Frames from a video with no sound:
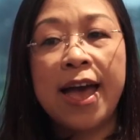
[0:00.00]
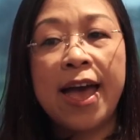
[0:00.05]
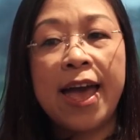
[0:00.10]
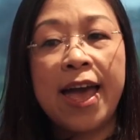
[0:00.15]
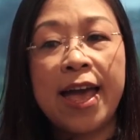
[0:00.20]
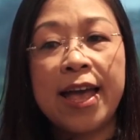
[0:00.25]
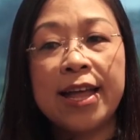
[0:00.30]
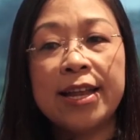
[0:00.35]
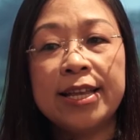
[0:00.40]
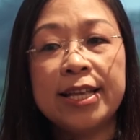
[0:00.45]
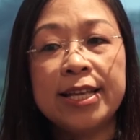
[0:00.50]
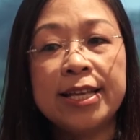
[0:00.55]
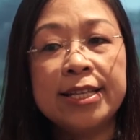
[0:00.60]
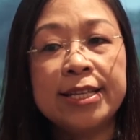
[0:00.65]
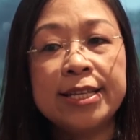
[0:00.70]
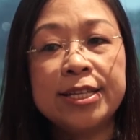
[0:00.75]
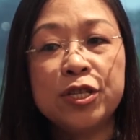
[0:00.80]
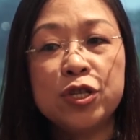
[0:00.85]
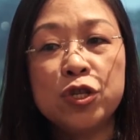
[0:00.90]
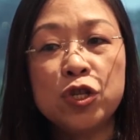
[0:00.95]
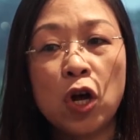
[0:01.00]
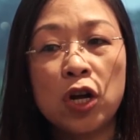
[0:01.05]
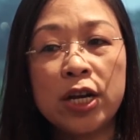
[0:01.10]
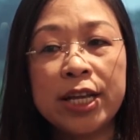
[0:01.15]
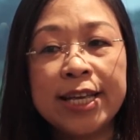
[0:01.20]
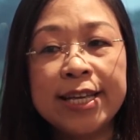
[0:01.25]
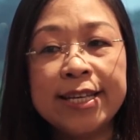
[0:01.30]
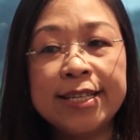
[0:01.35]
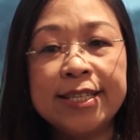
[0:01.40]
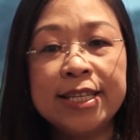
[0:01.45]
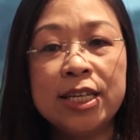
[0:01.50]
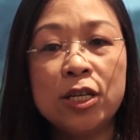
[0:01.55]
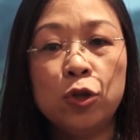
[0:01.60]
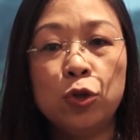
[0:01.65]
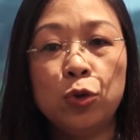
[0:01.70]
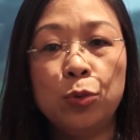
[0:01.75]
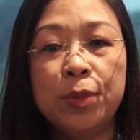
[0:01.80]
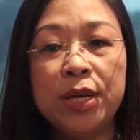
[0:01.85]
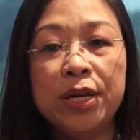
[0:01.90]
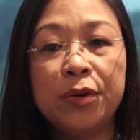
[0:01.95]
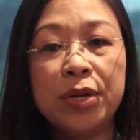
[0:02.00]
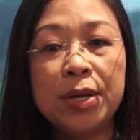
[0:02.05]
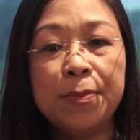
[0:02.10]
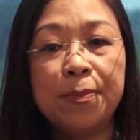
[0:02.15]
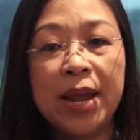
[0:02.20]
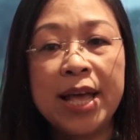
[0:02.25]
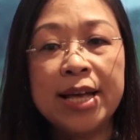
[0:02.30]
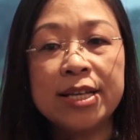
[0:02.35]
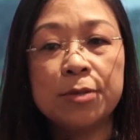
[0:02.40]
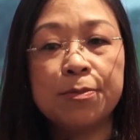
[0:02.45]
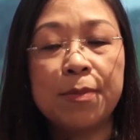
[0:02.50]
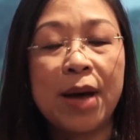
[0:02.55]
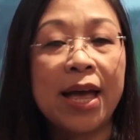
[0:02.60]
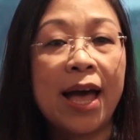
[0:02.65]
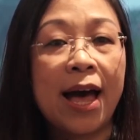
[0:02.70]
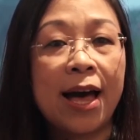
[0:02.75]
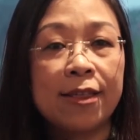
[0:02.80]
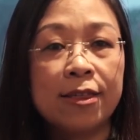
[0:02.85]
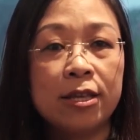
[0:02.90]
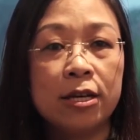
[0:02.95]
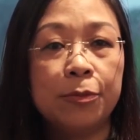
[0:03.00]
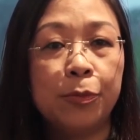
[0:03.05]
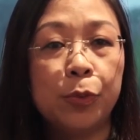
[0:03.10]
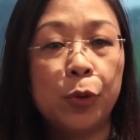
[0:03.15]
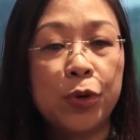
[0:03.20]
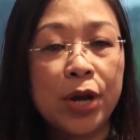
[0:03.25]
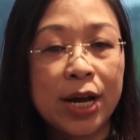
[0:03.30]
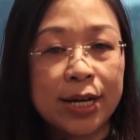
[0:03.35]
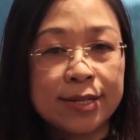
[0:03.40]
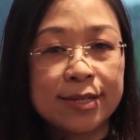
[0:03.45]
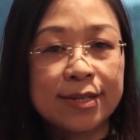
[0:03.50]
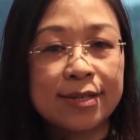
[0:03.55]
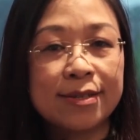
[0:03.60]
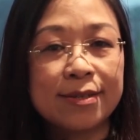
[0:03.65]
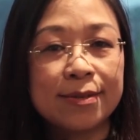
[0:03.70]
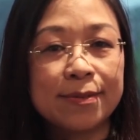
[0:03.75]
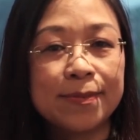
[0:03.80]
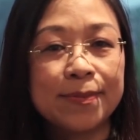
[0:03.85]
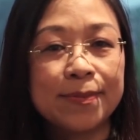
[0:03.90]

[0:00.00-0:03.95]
and it is not easy to be replaced by other products.